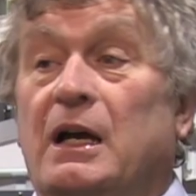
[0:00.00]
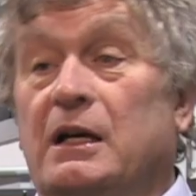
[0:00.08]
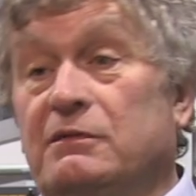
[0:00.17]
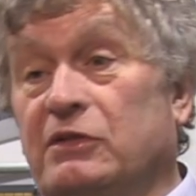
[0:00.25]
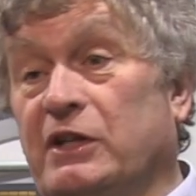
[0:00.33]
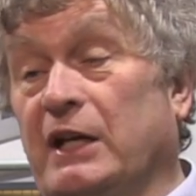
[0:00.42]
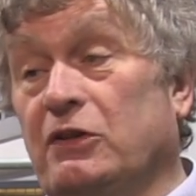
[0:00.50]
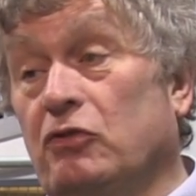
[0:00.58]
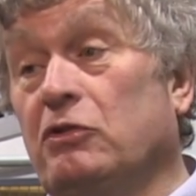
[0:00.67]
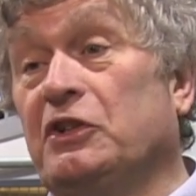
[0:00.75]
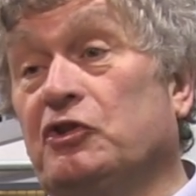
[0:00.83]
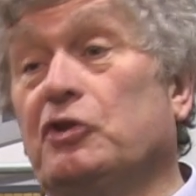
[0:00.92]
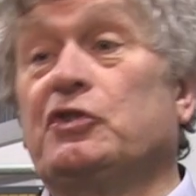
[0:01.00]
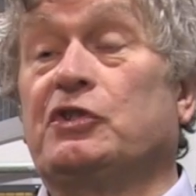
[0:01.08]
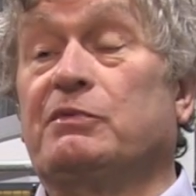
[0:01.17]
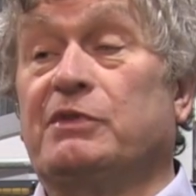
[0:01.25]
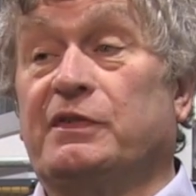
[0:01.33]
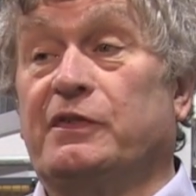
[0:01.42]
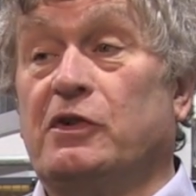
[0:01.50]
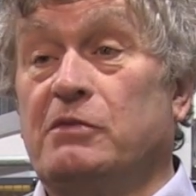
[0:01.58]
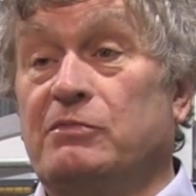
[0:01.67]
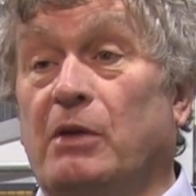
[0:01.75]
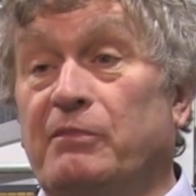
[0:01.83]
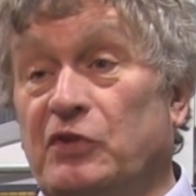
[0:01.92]
The Ken Hawley Trust was
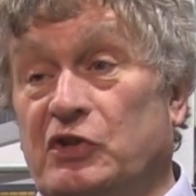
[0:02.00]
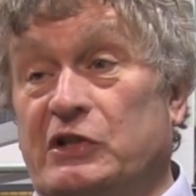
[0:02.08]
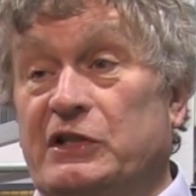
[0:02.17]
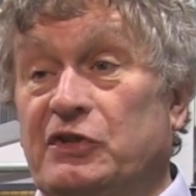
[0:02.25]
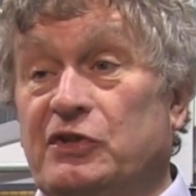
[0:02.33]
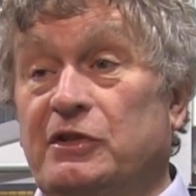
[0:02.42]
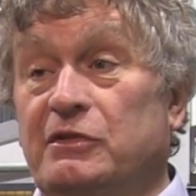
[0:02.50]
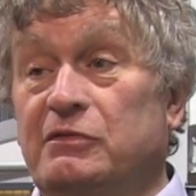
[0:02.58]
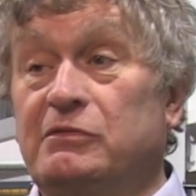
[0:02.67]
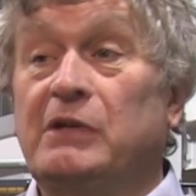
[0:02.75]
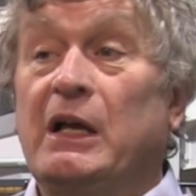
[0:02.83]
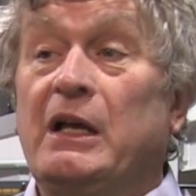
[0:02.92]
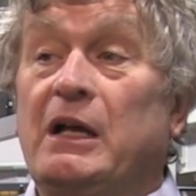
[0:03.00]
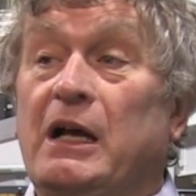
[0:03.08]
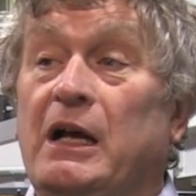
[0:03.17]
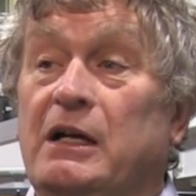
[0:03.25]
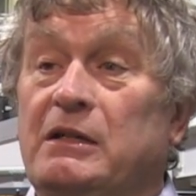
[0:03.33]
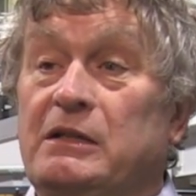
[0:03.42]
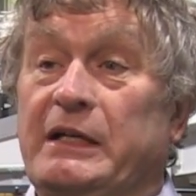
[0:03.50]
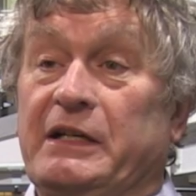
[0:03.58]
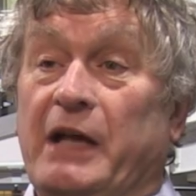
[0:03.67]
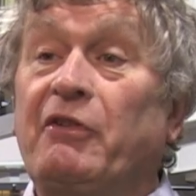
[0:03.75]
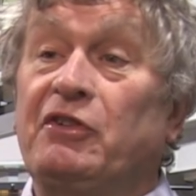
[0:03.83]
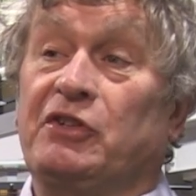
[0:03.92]
formed obviously to
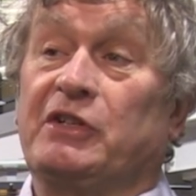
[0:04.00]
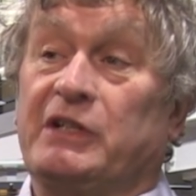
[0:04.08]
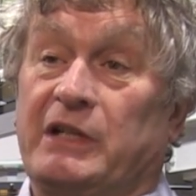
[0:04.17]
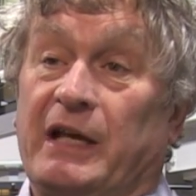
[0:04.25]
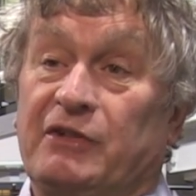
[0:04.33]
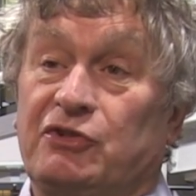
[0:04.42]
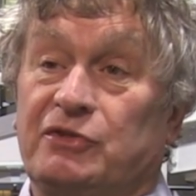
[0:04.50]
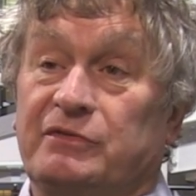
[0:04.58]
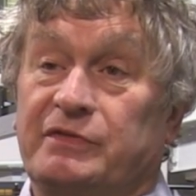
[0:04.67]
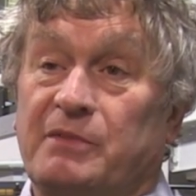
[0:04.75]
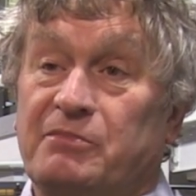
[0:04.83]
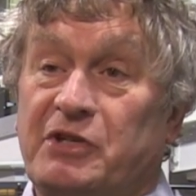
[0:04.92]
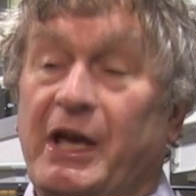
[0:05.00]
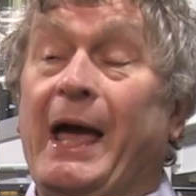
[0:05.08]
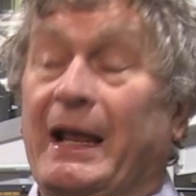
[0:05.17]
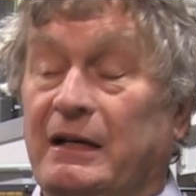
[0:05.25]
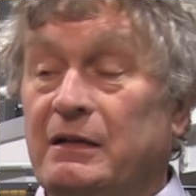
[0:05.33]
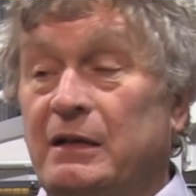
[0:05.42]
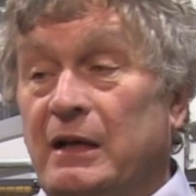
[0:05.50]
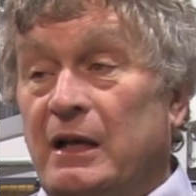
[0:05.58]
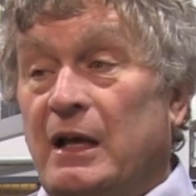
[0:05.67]
inherit the collection from Ken,